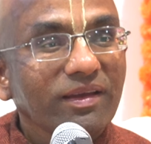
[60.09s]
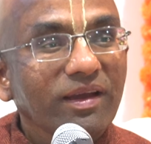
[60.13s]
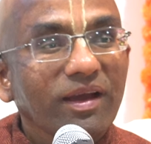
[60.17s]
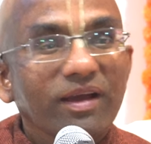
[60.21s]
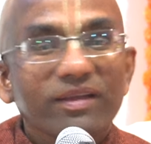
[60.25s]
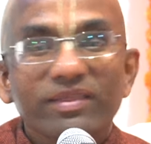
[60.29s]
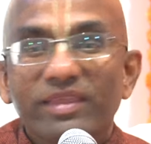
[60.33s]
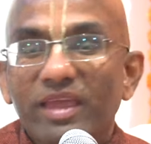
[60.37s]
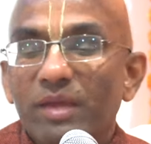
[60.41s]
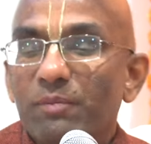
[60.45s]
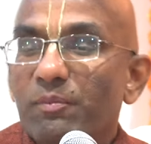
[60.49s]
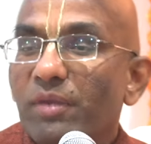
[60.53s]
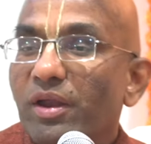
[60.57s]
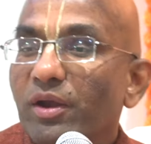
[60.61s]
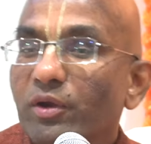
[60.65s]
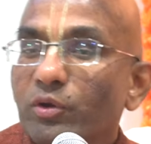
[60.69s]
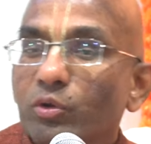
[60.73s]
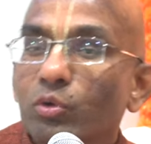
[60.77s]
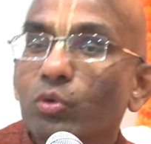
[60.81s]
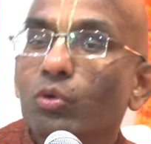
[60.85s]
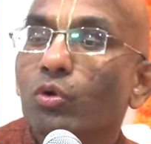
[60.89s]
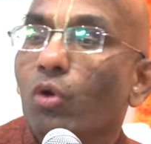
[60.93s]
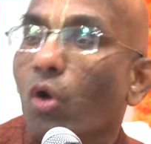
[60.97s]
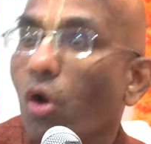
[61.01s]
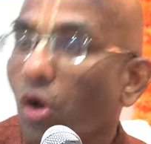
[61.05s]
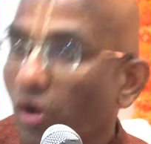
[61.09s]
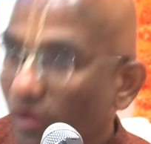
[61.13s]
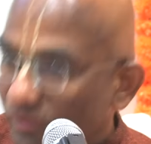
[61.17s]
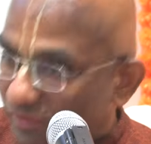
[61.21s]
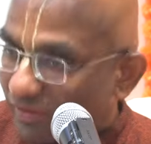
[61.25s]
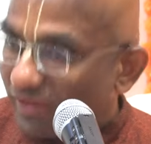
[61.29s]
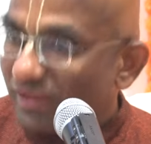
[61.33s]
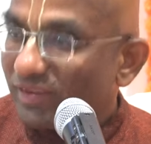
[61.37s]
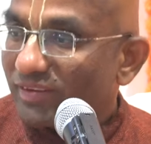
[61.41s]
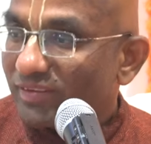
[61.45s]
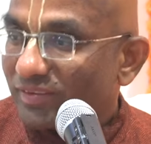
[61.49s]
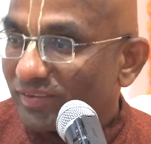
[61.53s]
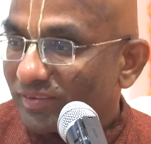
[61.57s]
They may do wrong
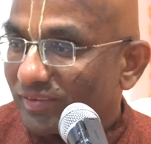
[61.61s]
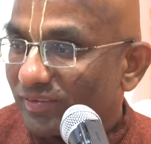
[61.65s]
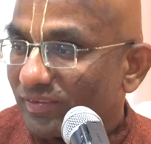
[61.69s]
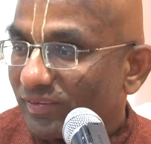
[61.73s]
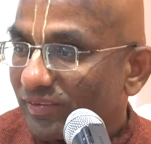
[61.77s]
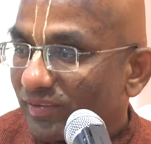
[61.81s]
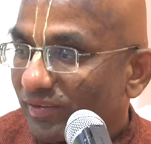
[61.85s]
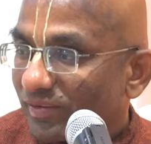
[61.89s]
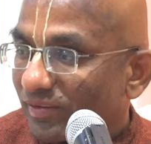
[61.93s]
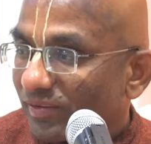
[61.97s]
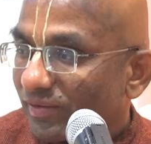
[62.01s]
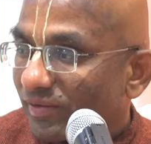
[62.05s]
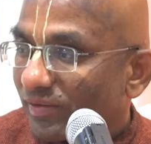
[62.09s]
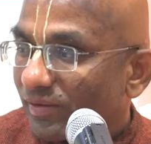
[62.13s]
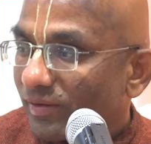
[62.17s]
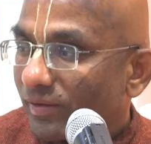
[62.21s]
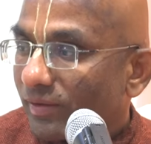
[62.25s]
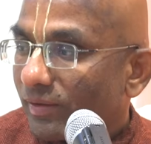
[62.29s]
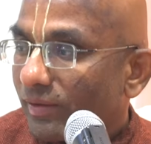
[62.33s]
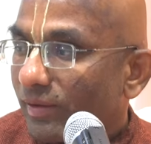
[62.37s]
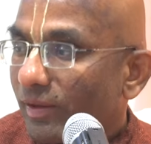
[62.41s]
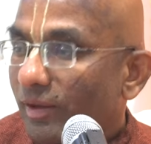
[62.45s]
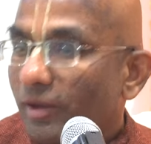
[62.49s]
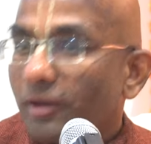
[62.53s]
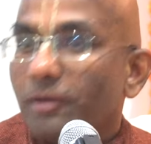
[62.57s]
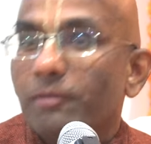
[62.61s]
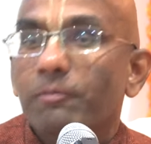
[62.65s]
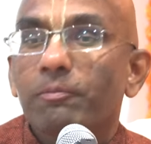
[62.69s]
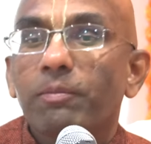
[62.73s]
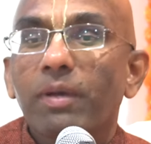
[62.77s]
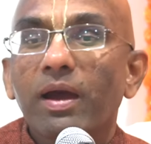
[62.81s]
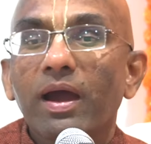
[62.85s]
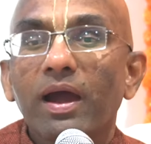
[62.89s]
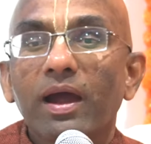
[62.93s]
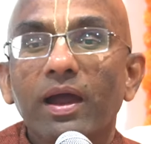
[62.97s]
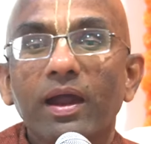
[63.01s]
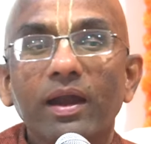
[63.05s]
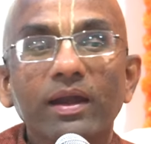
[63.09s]
things,
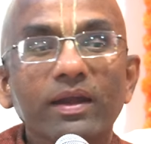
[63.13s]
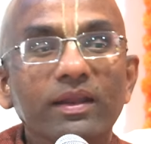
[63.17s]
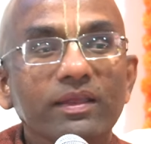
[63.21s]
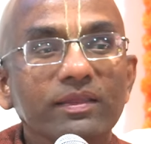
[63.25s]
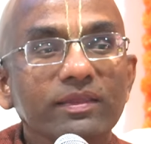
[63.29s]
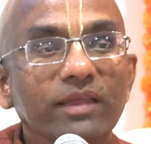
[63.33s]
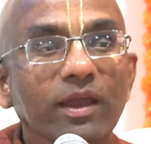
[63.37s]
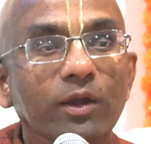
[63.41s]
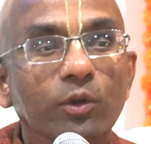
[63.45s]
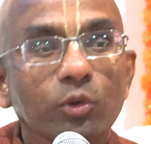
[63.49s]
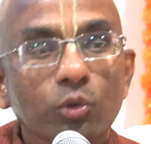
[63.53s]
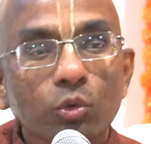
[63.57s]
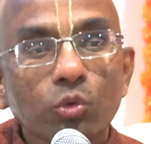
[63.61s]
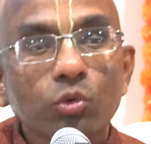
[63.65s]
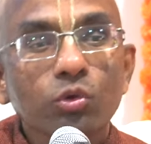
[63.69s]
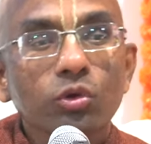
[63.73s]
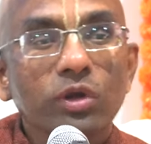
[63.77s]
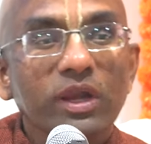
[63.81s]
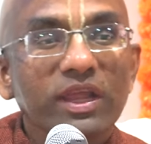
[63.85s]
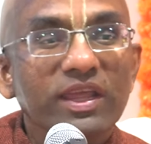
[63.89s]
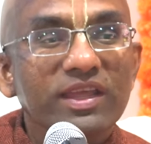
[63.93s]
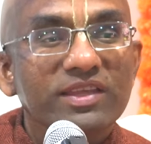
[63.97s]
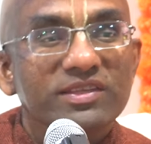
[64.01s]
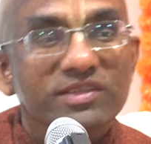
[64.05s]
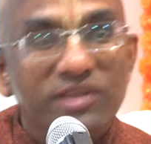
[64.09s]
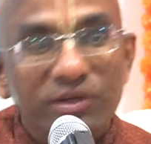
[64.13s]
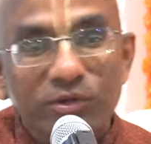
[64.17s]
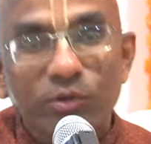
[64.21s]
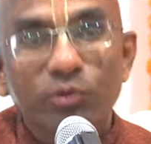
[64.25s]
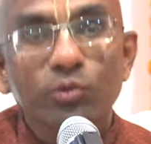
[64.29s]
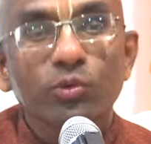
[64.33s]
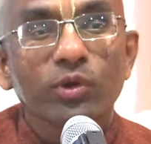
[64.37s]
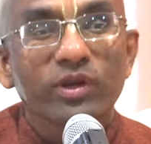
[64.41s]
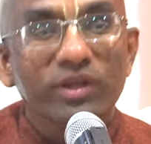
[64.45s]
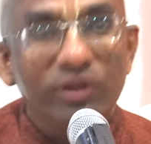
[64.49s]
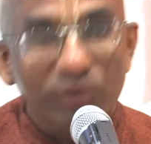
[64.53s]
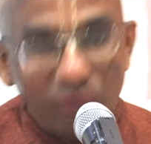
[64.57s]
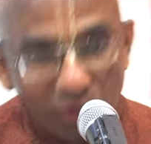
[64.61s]
but they're too lazy to do
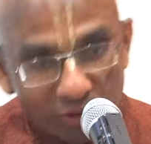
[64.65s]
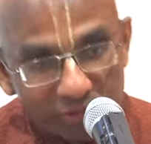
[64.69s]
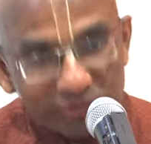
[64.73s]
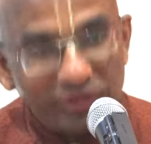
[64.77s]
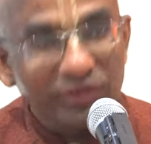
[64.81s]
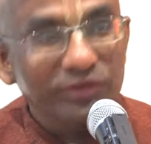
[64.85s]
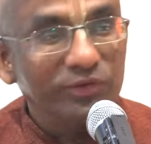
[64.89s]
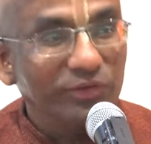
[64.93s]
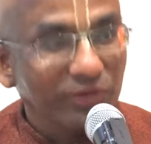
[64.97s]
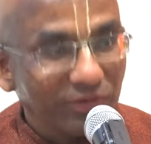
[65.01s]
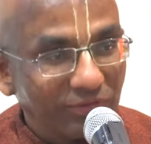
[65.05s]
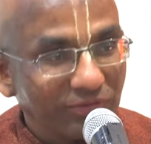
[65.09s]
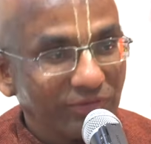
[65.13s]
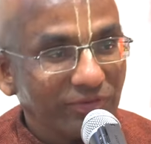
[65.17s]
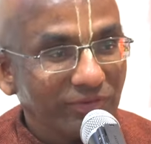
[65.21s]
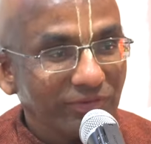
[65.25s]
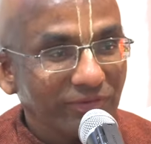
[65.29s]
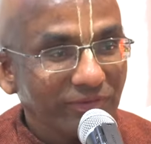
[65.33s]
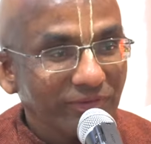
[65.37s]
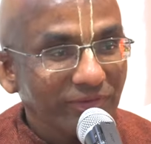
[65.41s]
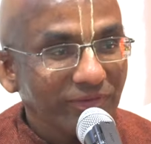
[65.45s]
any wrong things also.